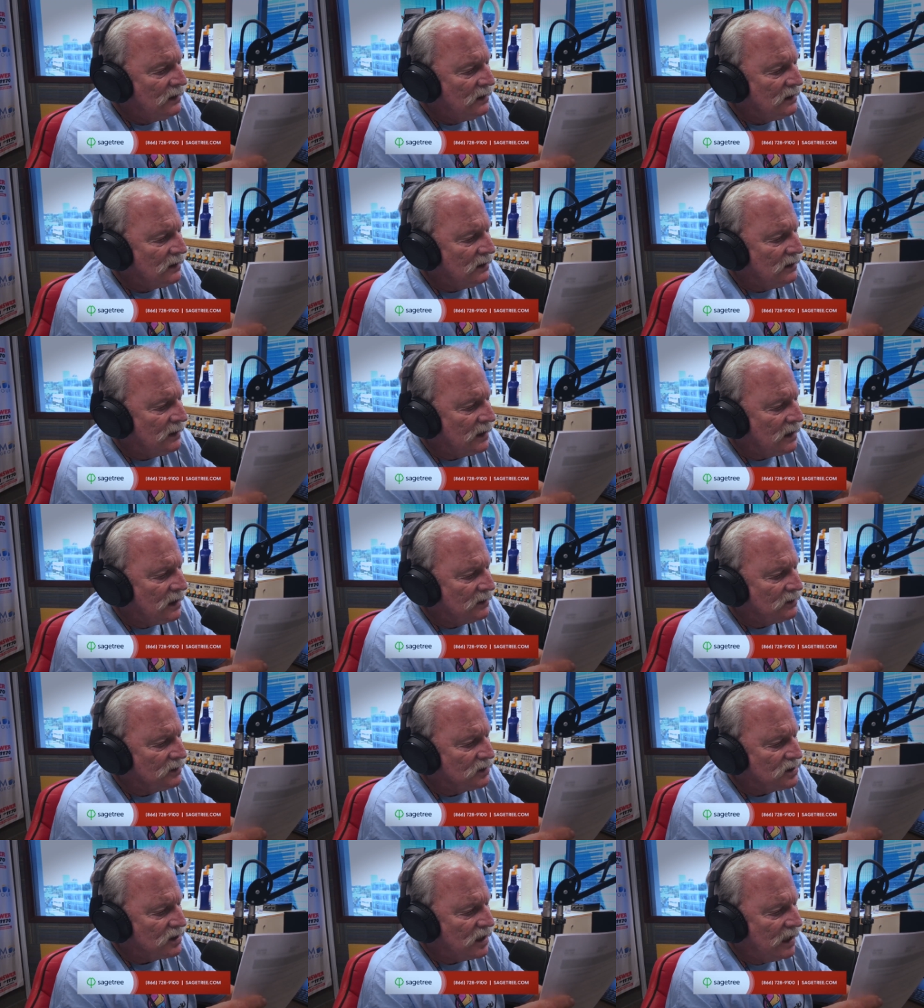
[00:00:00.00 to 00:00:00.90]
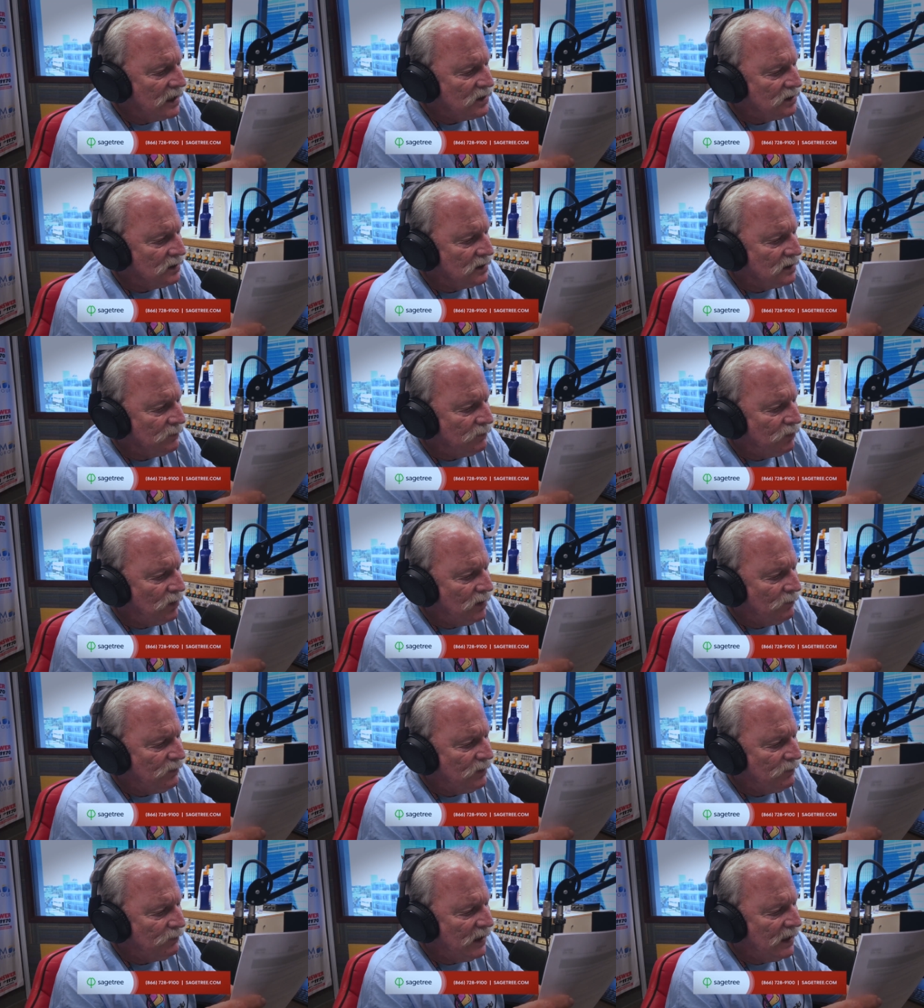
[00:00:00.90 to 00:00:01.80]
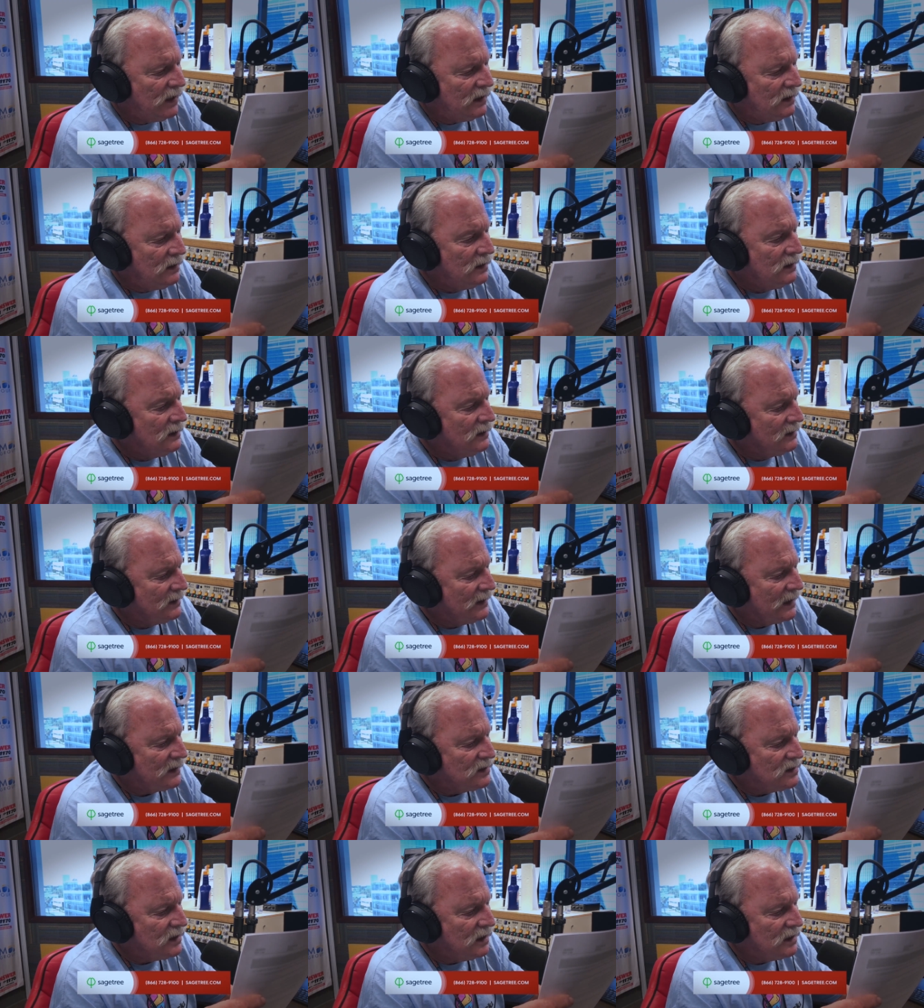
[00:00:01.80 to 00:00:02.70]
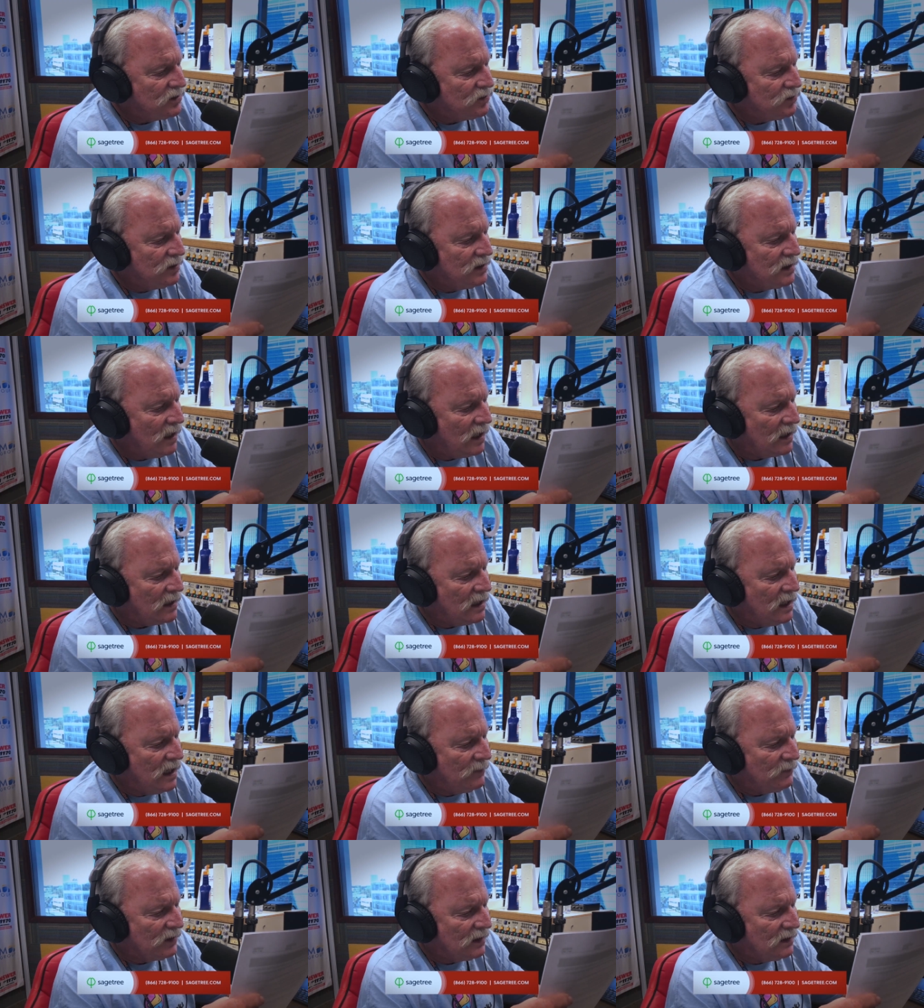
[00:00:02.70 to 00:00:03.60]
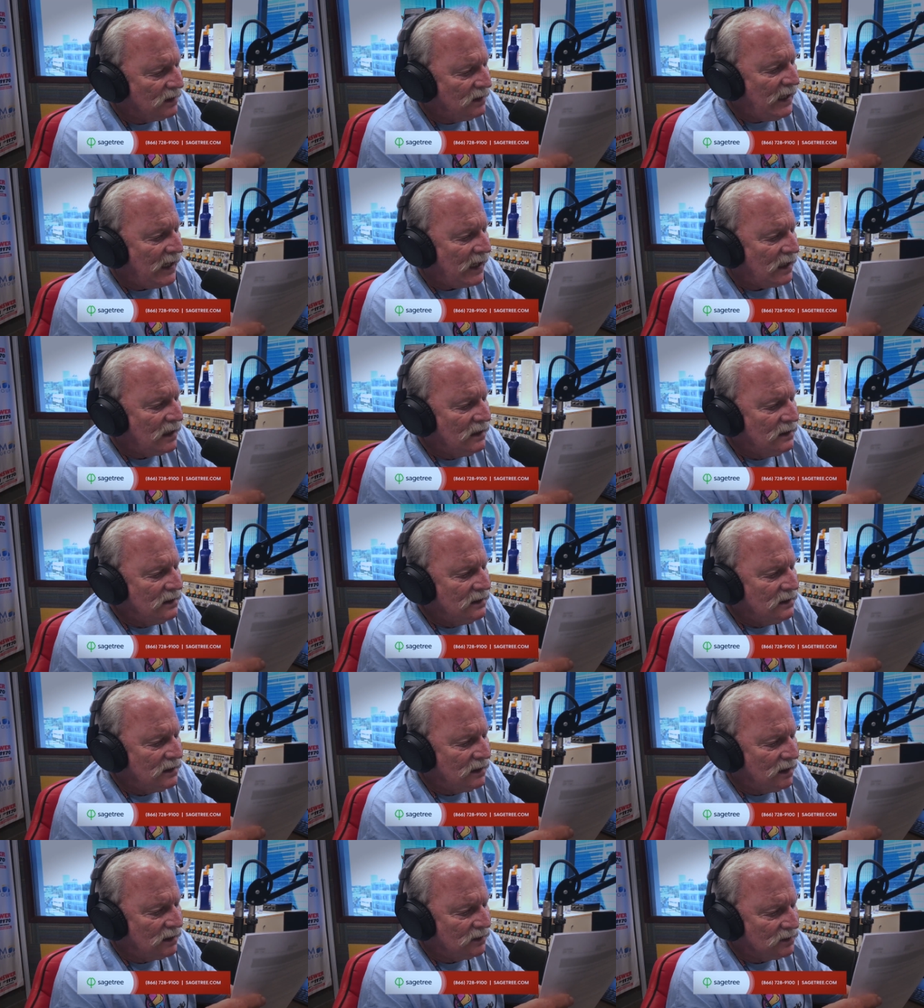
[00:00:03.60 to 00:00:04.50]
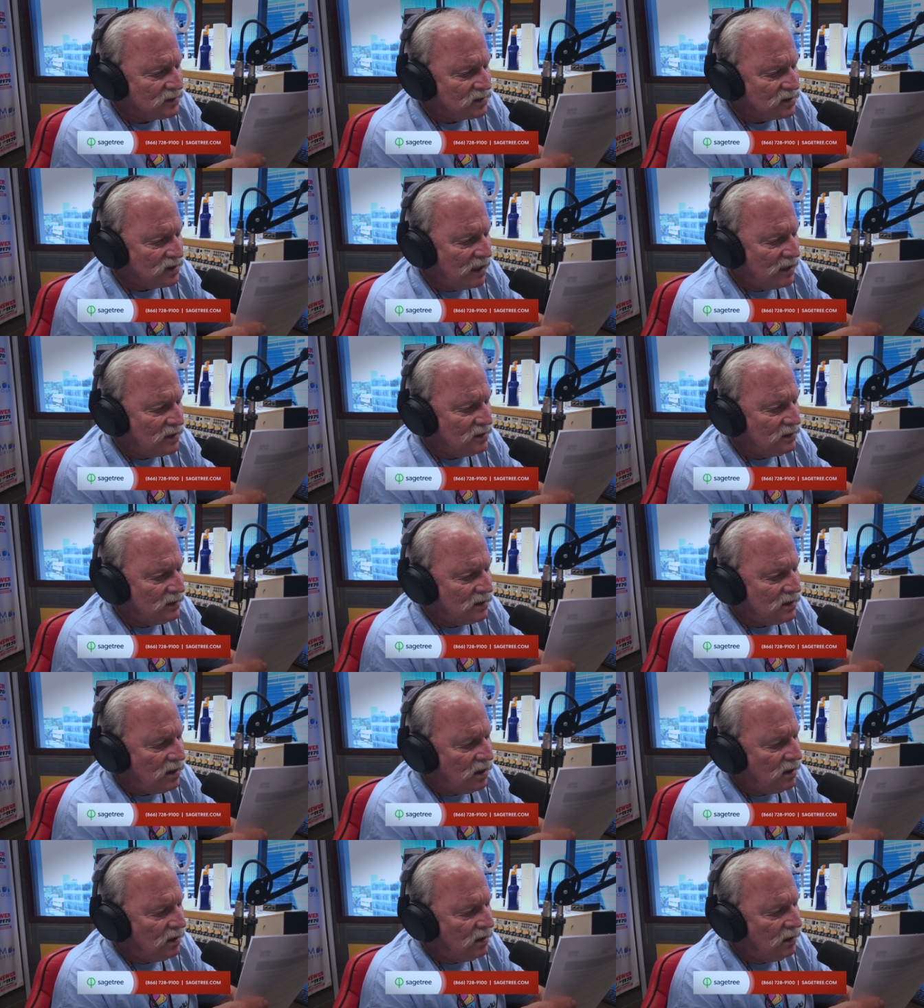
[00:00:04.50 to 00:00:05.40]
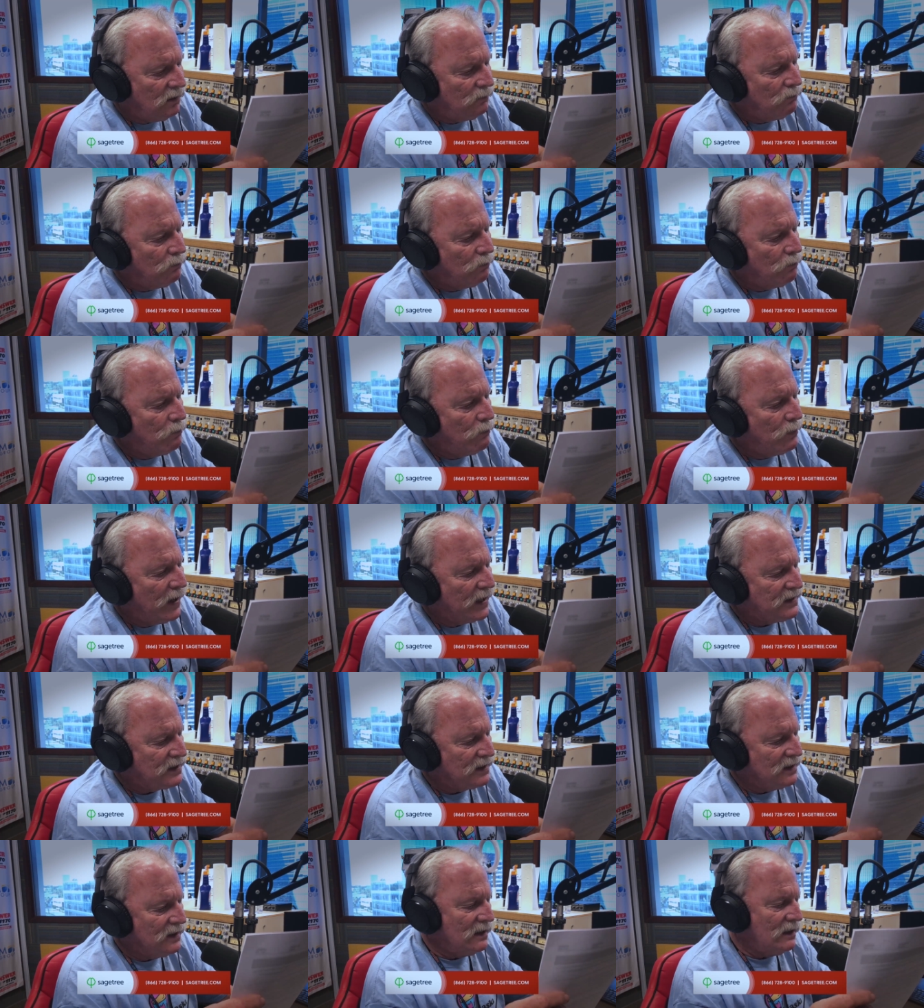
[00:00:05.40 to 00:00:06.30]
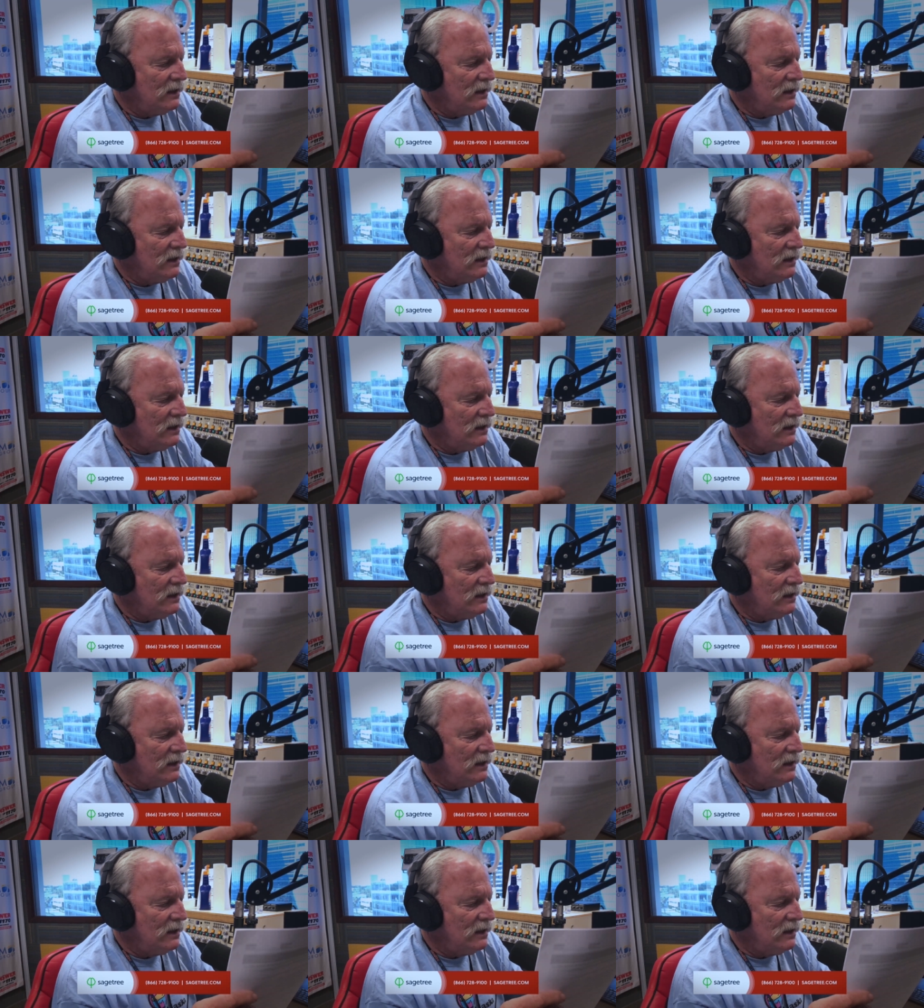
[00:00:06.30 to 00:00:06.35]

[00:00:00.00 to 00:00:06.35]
click on the schedule an appointment button at sagetree.com, and click on the schedule a call button.